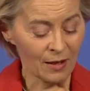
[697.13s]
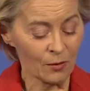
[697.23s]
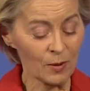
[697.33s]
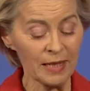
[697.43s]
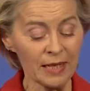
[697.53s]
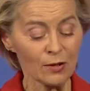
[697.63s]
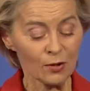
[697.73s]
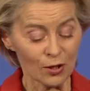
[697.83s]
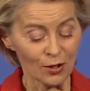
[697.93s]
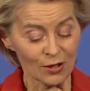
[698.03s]
we need
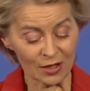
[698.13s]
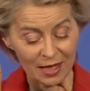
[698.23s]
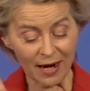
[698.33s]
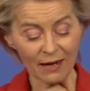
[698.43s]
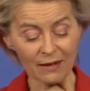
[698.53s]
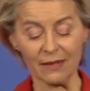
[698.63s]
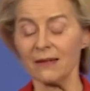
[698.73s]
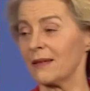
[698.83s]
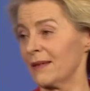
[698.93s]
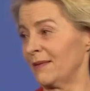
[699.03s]
to turn
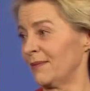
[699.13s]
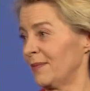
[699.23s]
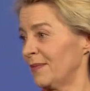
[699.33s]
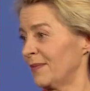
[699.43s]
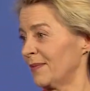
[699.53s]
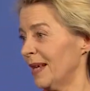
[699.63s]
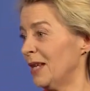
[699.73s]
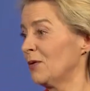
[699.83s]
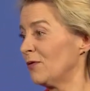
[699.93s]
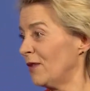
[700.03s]
targets
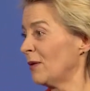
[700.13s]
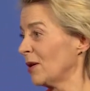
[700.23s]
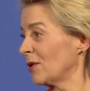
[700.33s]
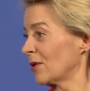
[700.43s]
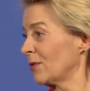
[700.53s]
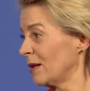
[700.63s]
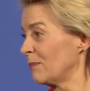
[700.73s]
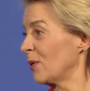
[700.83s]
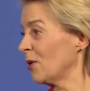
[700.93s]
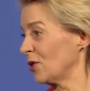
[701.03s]
into very
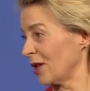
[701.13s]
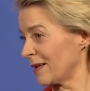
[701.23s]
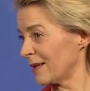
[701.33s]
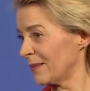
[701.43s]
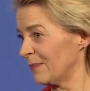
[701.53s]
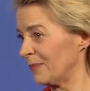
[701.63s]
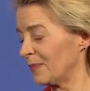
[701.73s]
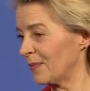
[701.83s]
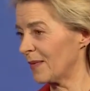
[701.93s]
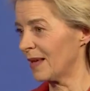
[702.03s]
concrete projects,
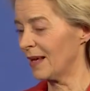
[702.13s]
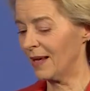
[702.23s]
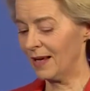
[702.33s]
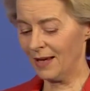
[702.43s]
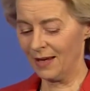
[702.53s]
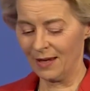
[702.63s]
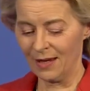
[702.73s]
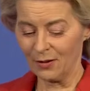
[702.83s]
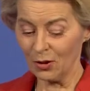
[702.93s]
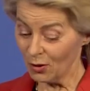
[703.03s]

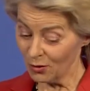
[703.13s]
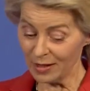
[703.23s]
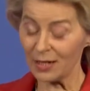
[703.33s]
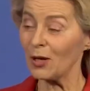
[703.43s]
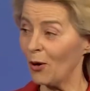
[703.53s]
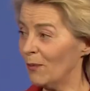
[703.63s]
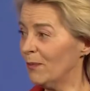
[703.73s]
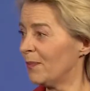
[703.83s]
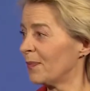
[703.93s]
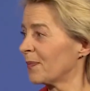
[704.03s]
not only at
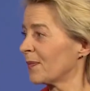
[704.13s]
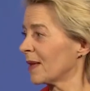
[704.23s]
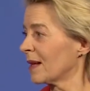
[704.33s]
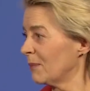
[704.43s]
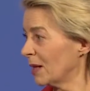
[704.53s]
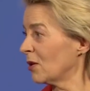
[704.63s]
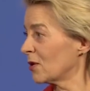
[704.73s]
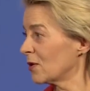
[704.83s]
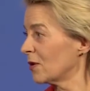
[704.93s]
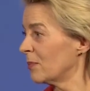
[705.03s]
home, but
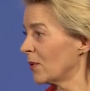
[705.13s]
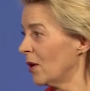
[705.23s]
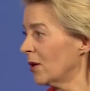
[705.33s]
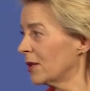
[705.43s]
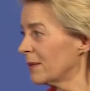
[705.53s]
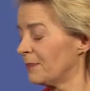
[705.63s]
also abroad.